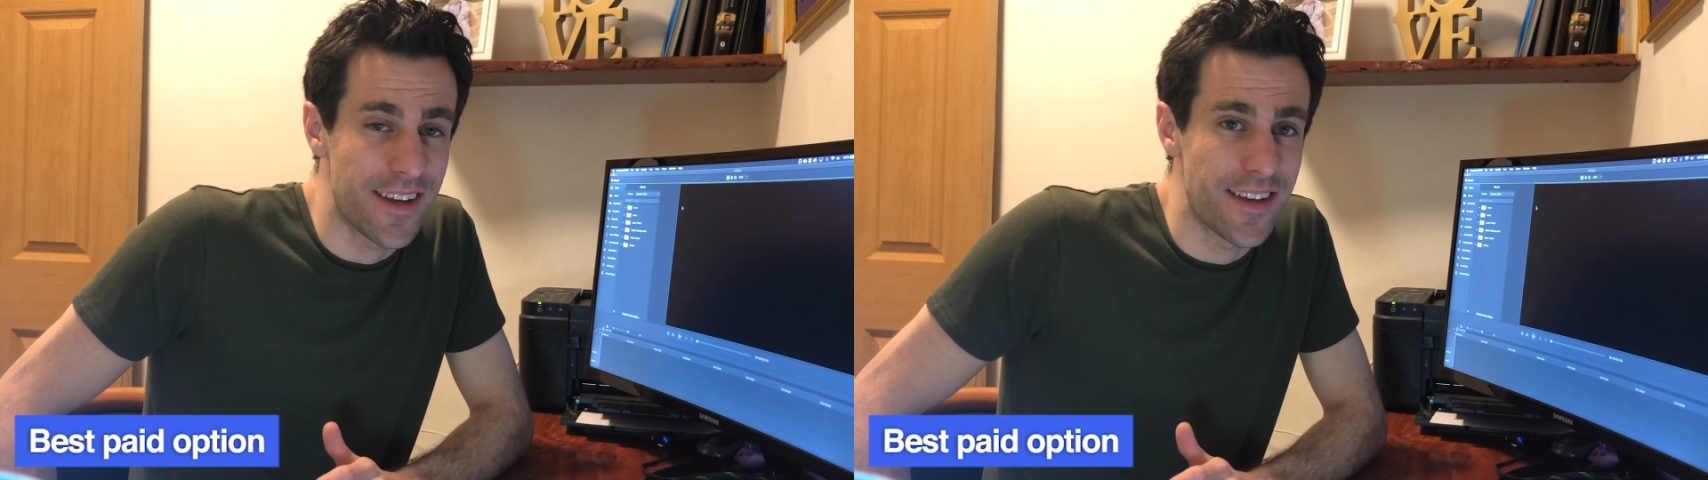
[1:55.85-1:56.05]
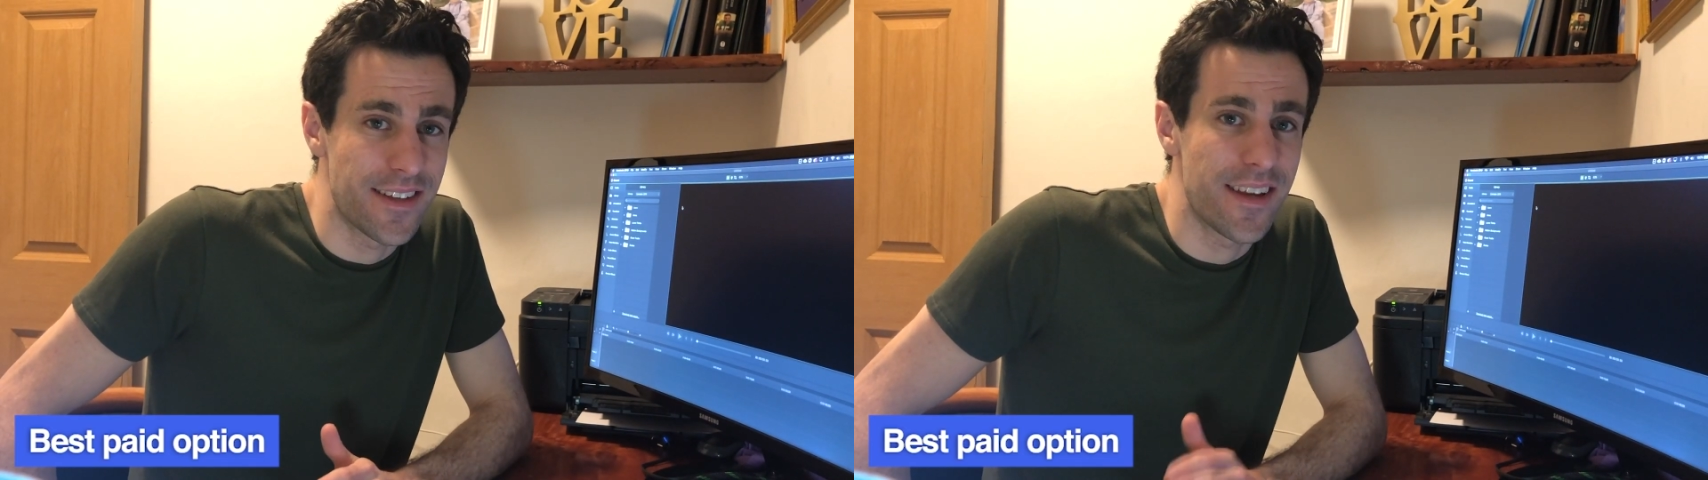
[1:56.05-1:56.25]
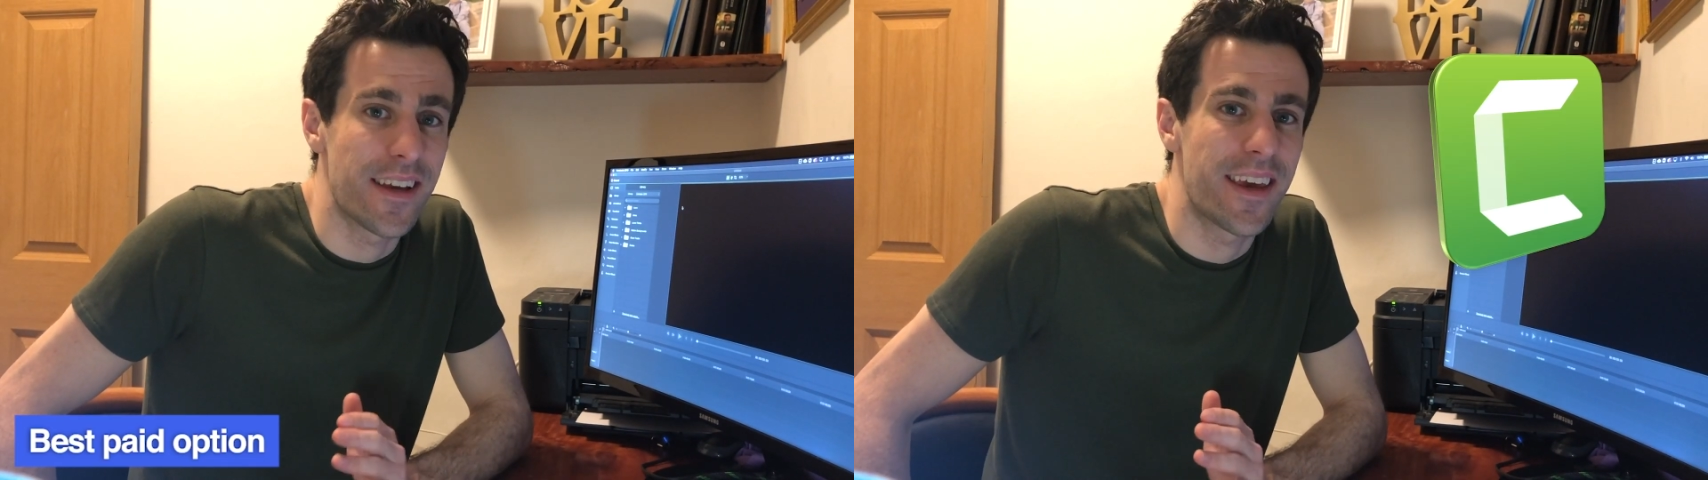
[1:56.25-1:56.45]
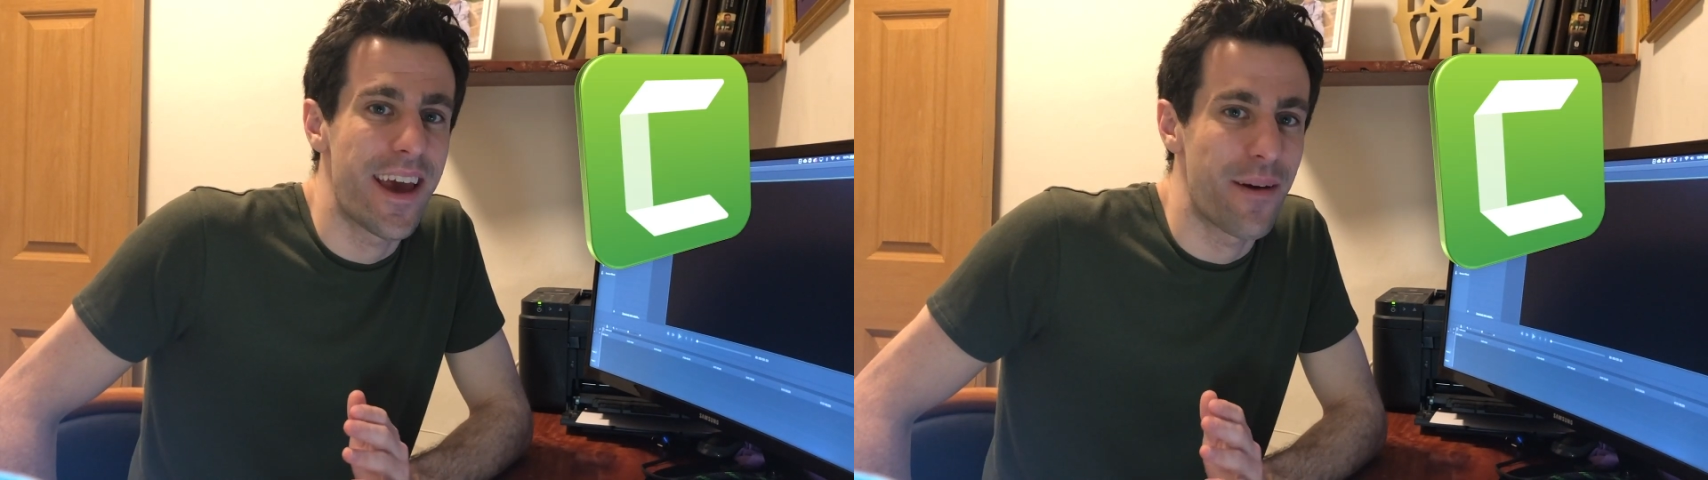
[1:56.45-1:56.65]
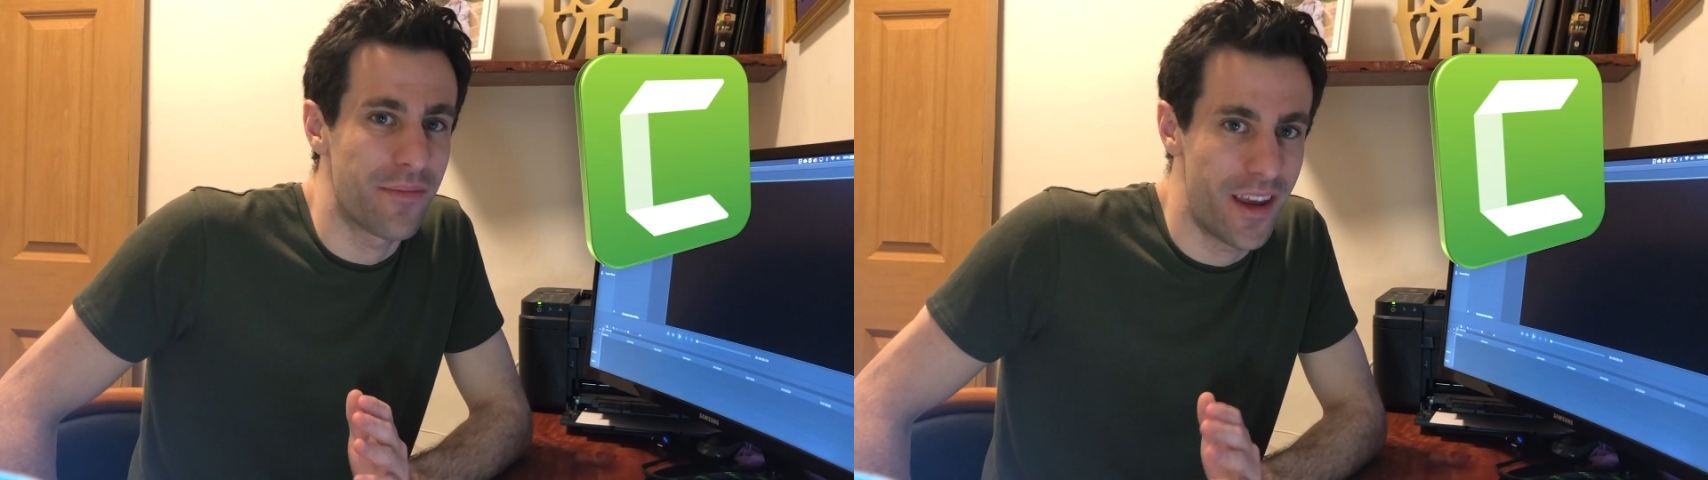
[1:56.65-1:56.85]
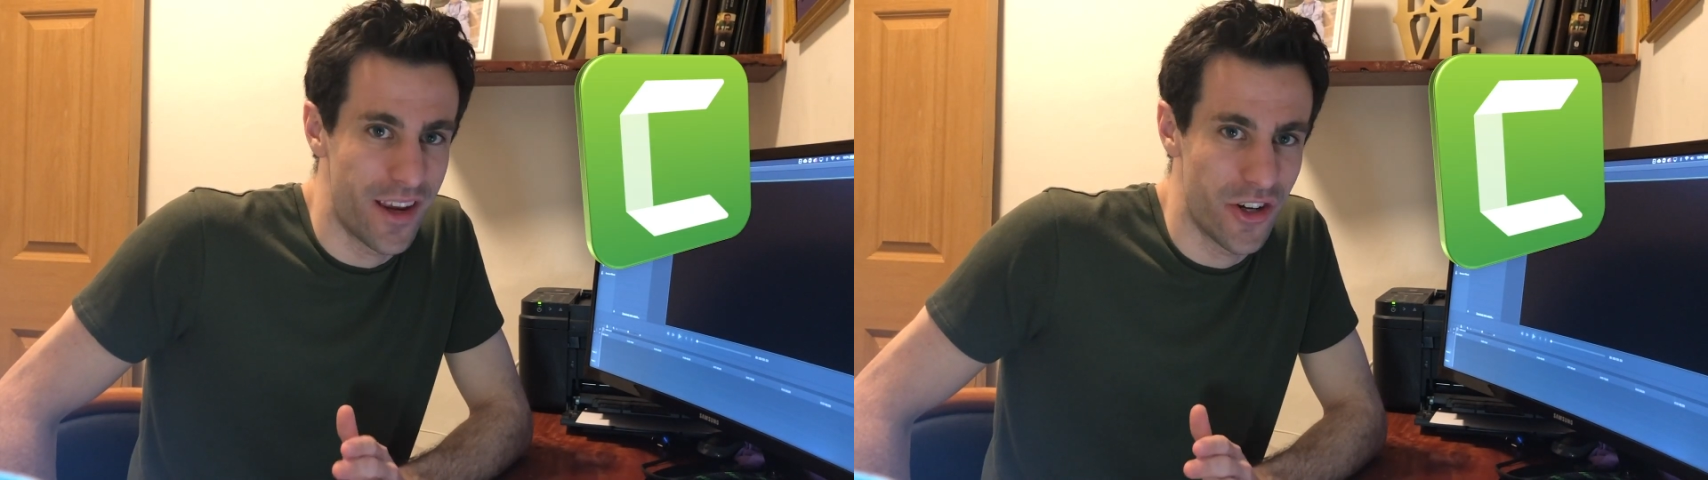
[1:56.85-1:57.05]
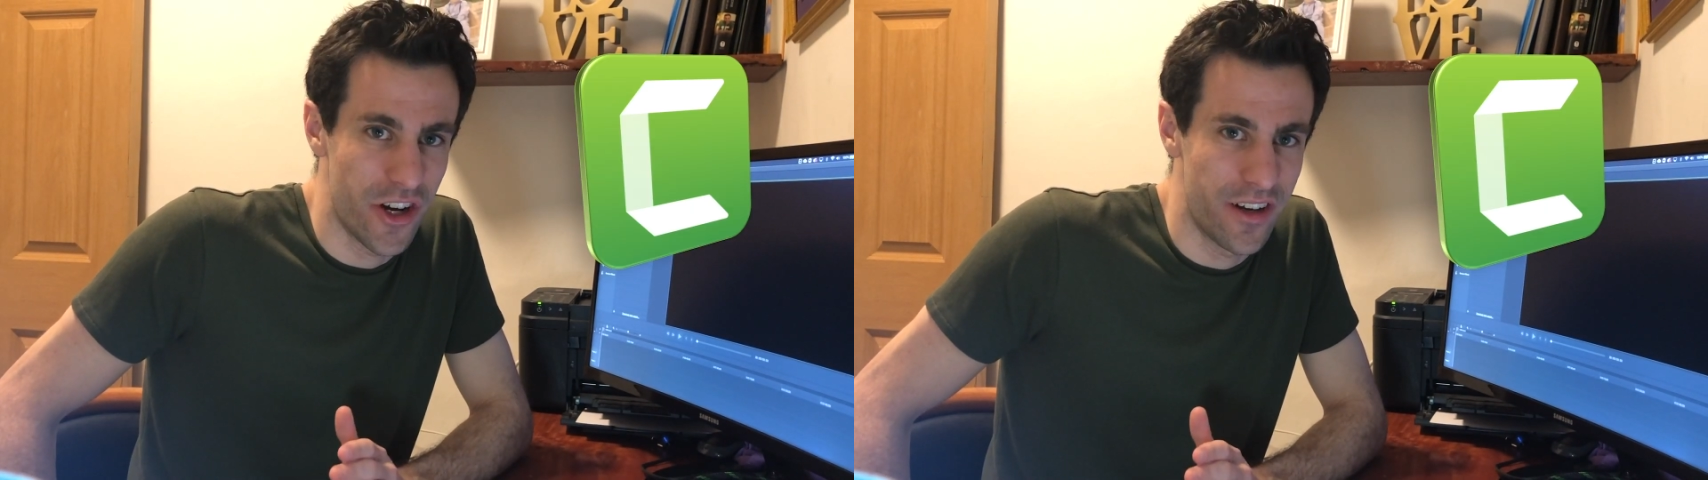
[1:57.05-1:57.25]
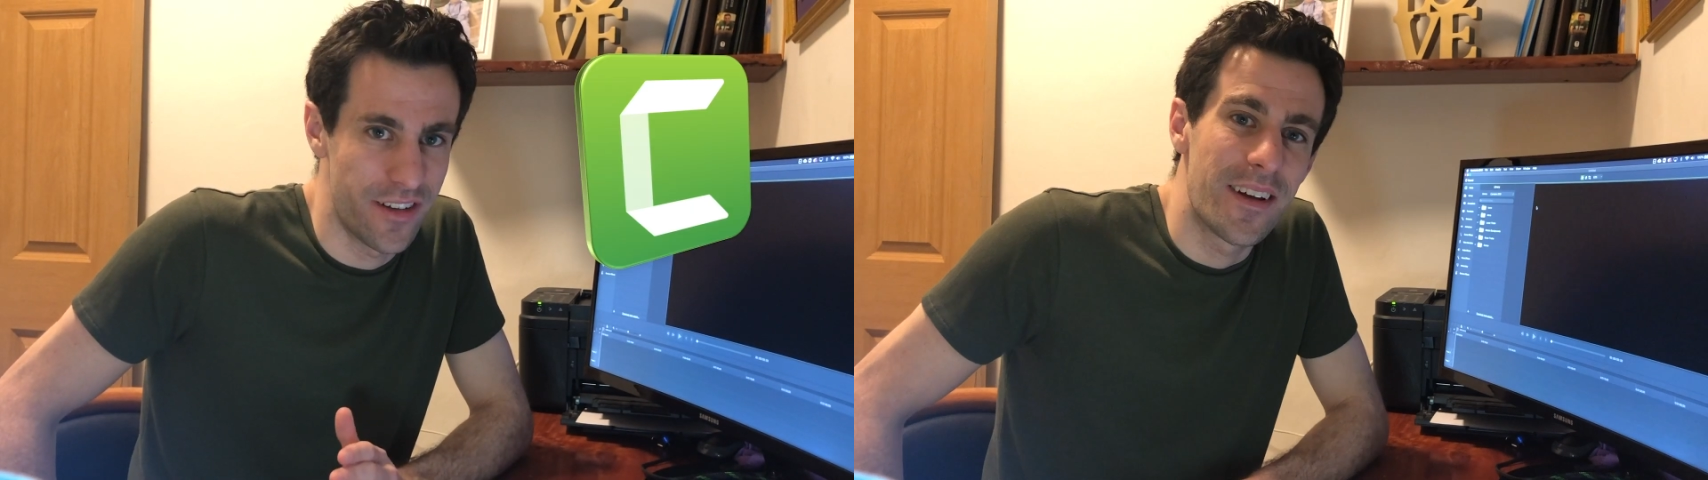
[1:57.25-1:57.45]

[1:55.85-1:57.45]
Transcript: is Camtasia.